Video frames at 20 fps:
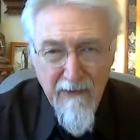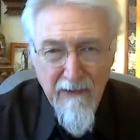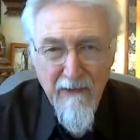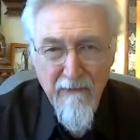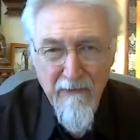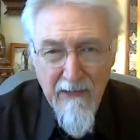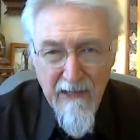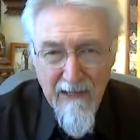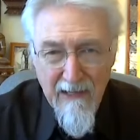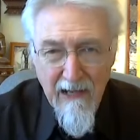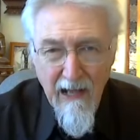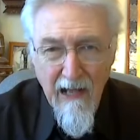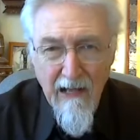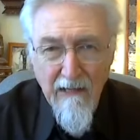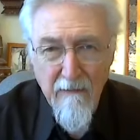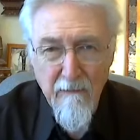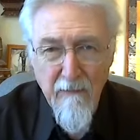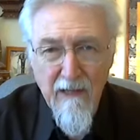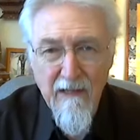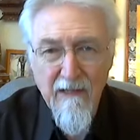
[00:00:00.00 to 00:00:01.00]
of the
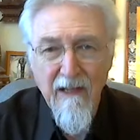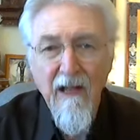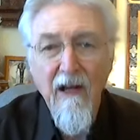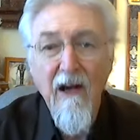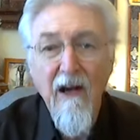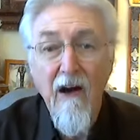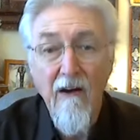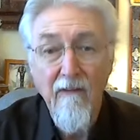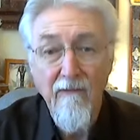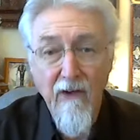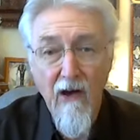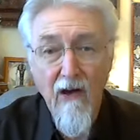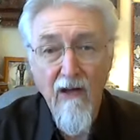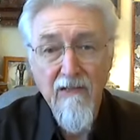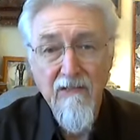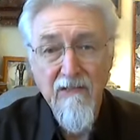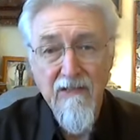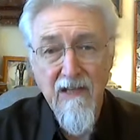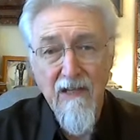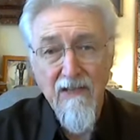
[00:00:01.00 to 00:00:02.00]
enlightenment of all
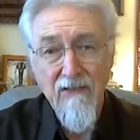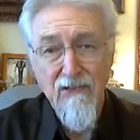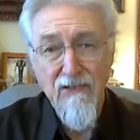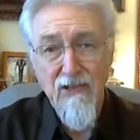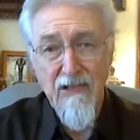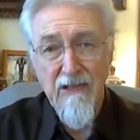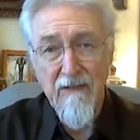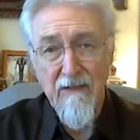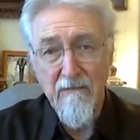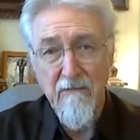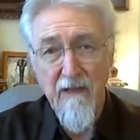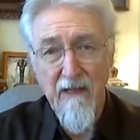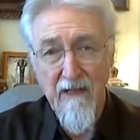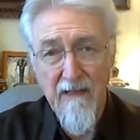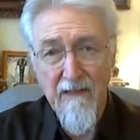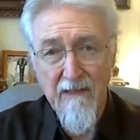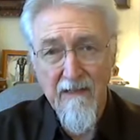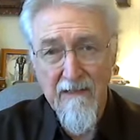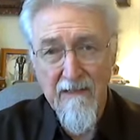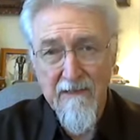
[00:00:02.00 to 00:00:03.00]
sentient
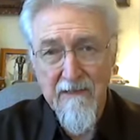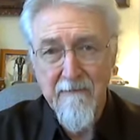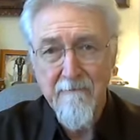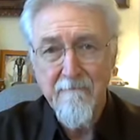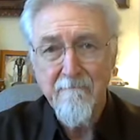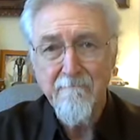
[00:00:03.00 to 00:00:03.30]
beings.